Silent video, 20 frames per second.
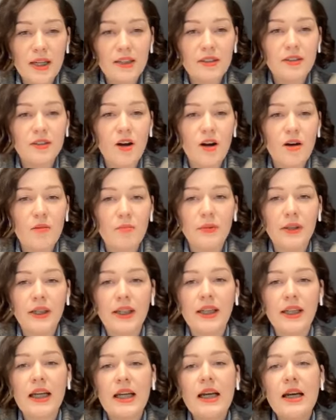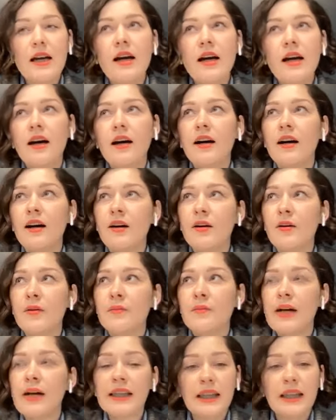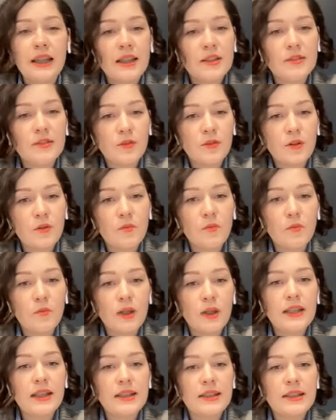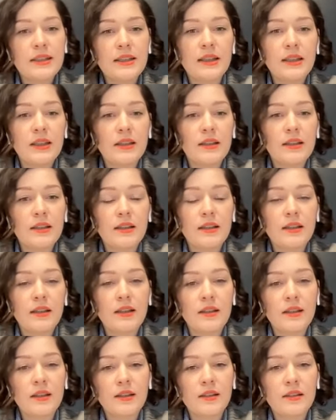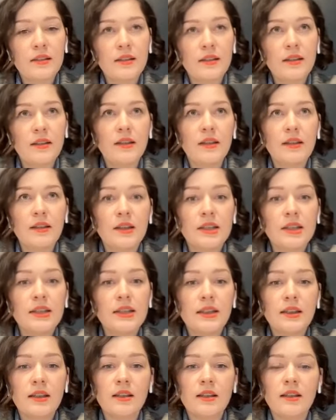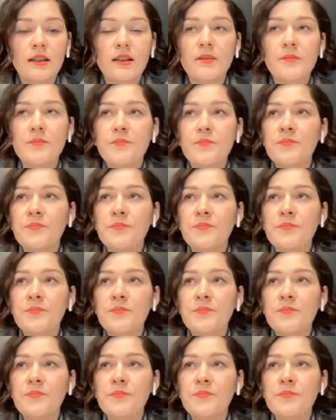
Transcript: main topic. At least from what I see in the digital